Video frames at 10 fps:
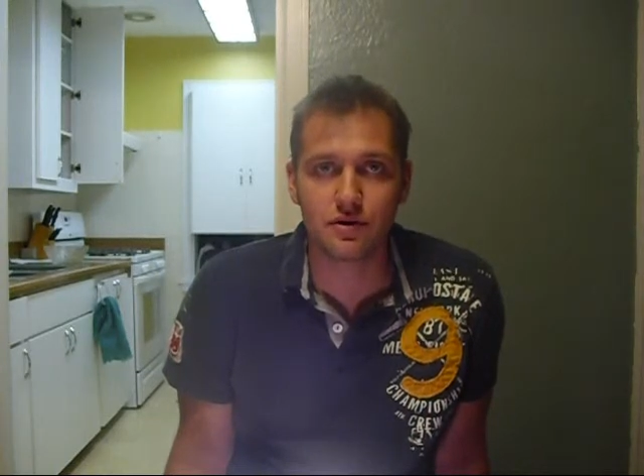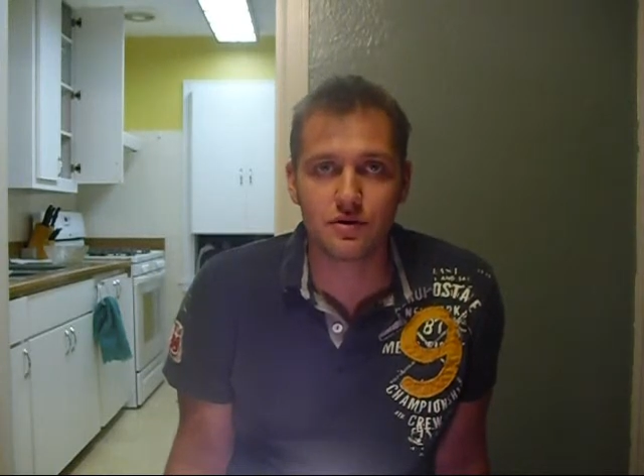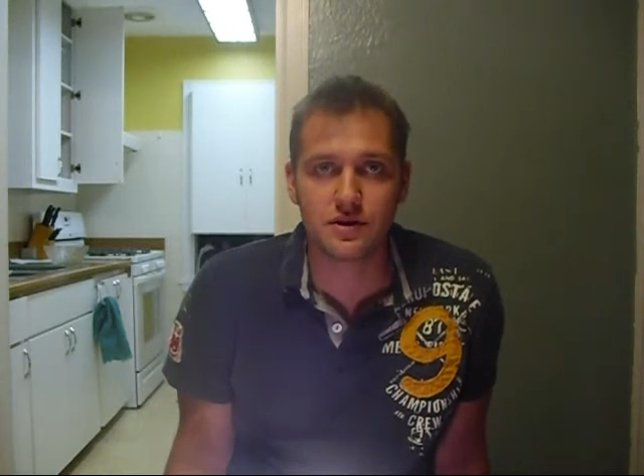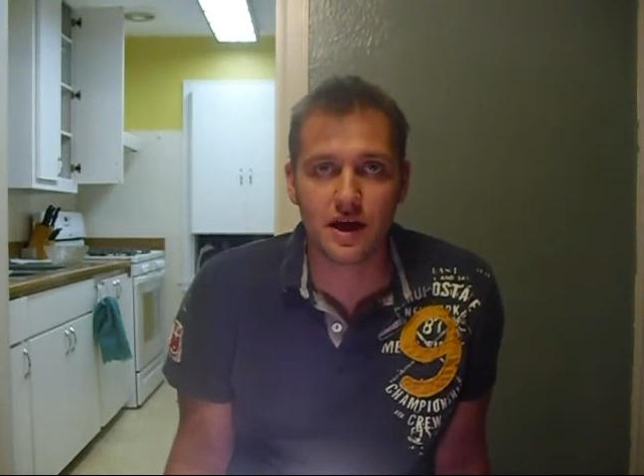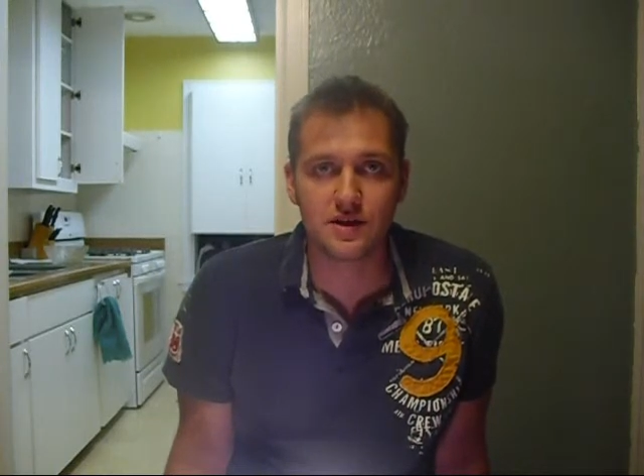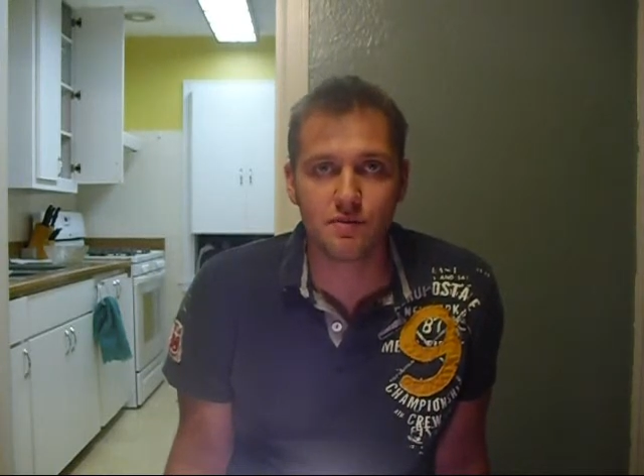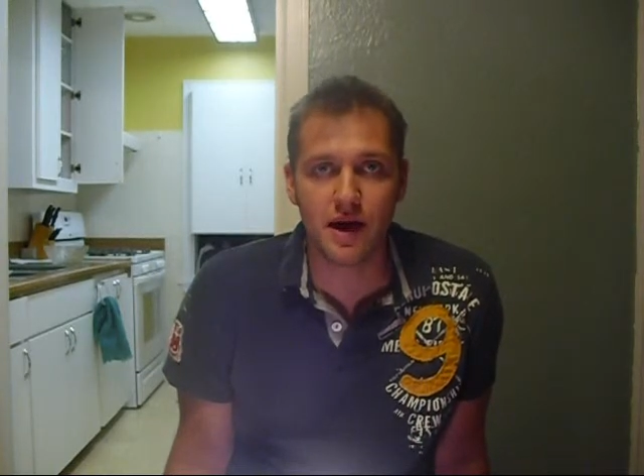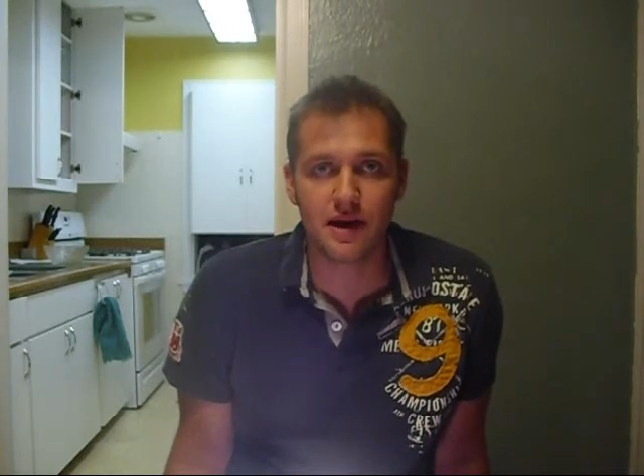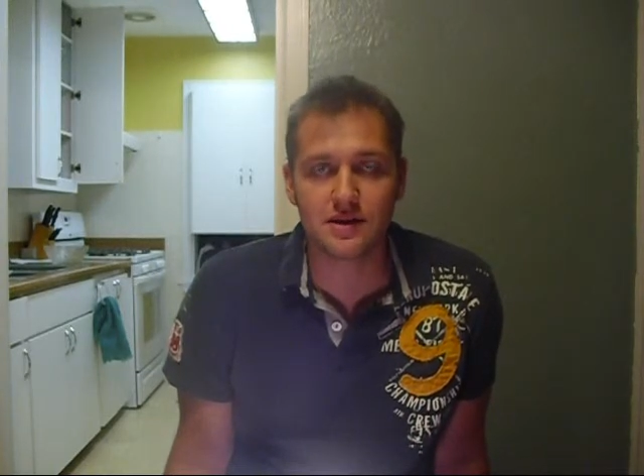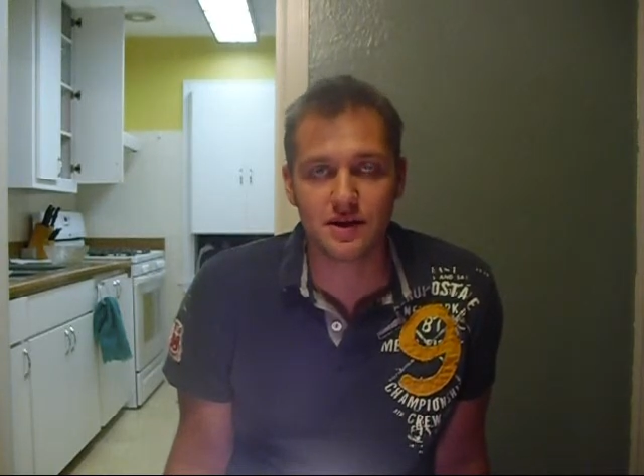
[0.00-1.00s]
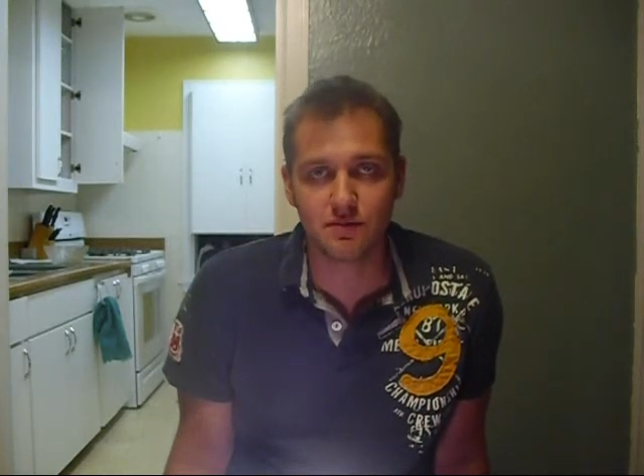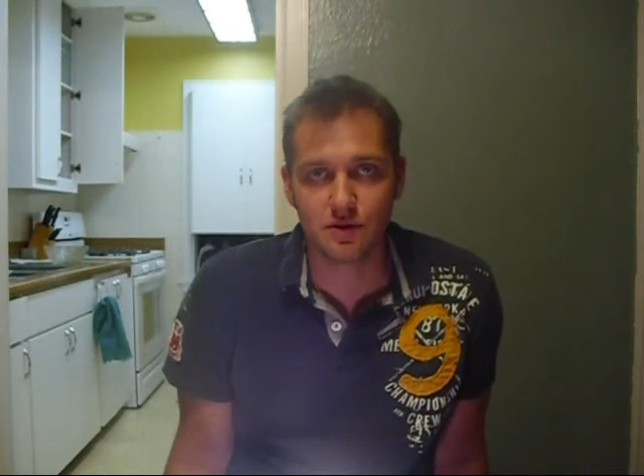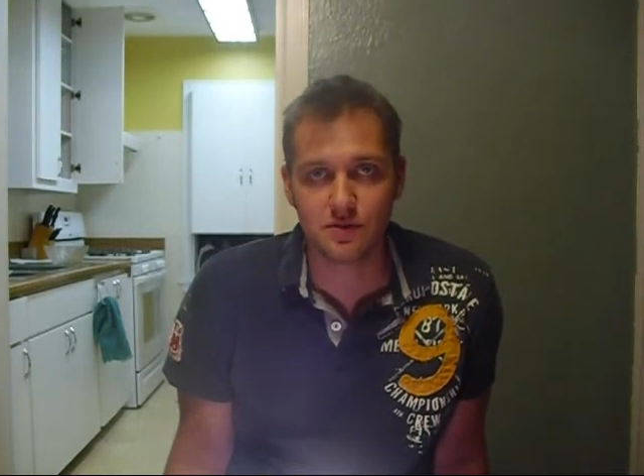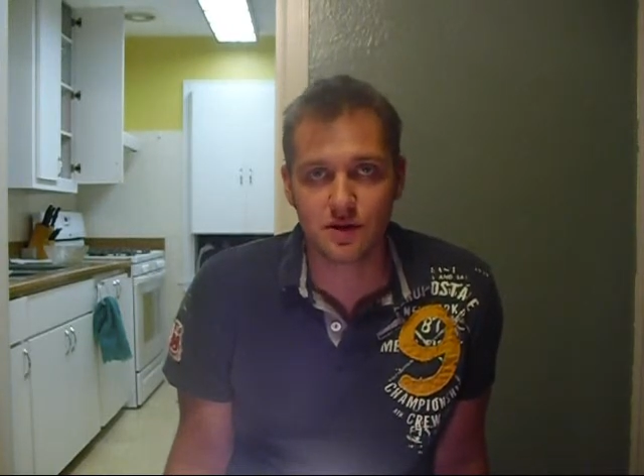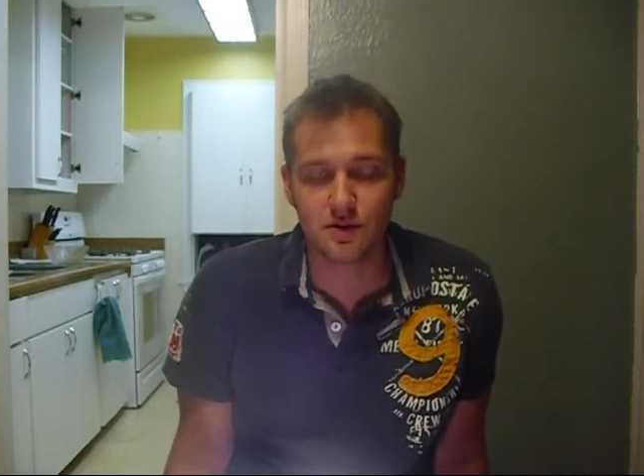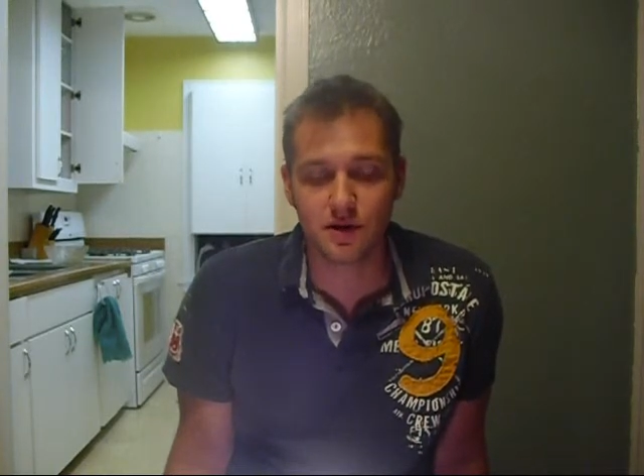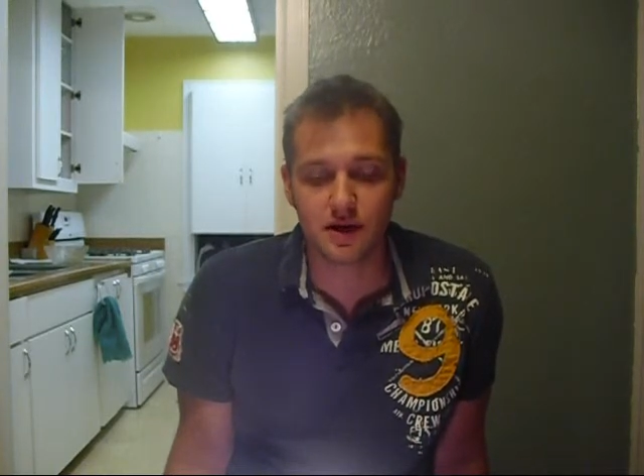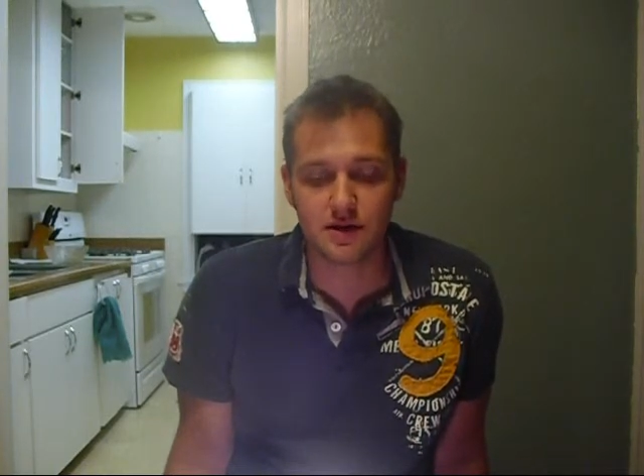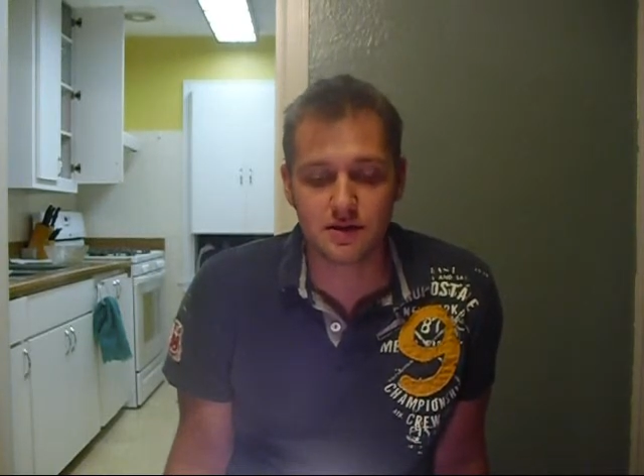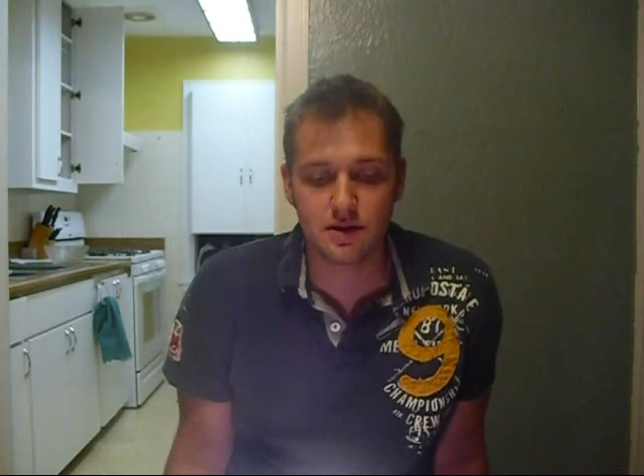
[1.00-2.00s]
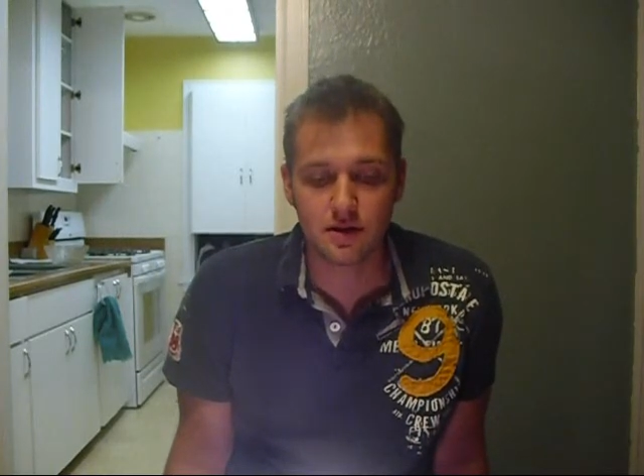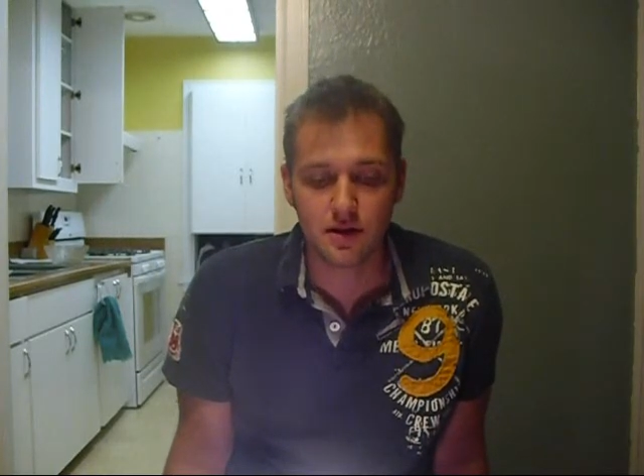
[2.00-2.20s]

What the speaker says: produced asthmatic symptoms in their bodies.